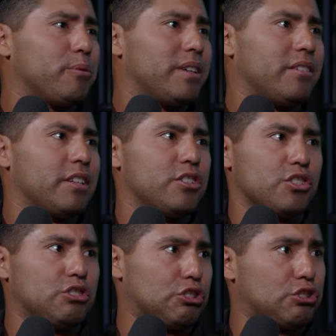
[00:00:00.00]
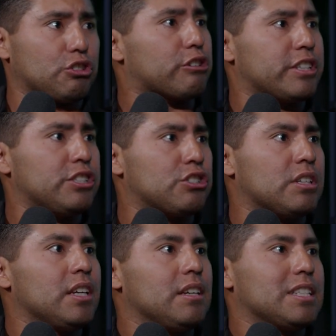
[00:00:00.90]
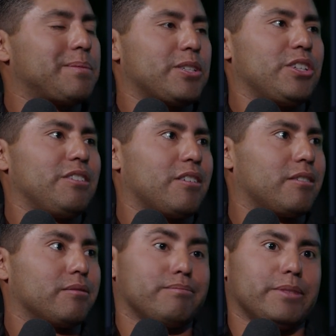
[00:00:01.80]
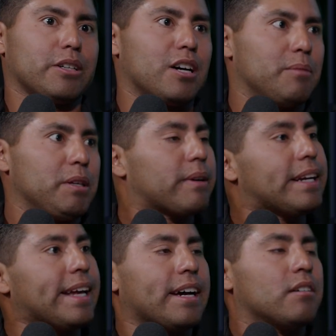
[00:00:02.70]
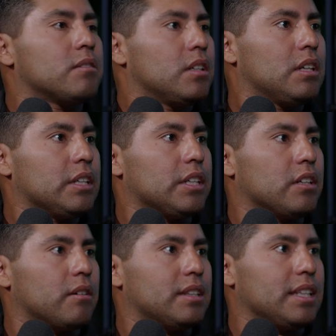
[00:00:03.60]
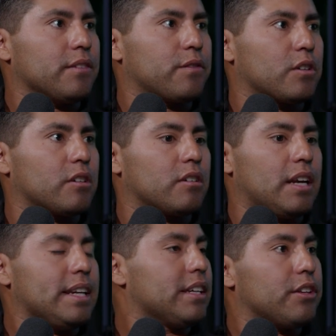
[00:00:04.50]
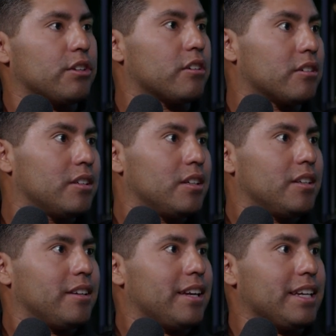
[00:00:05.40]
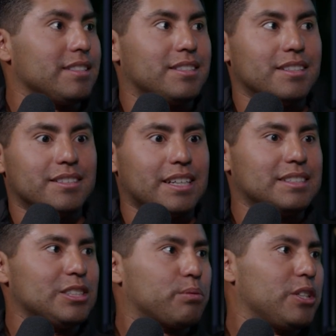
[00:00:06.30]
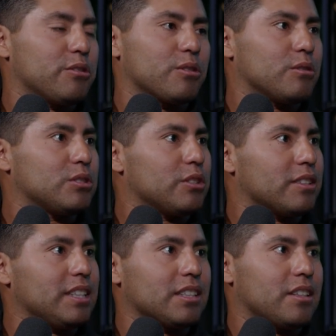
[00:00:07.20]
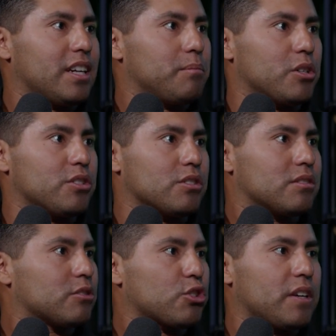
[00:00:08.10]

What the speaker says: right now that are just discouraged, especially in our economy right now. Yeah. You know, I think for any other 18, 19, 20-year-olds, you know, I think a lot of them are just trying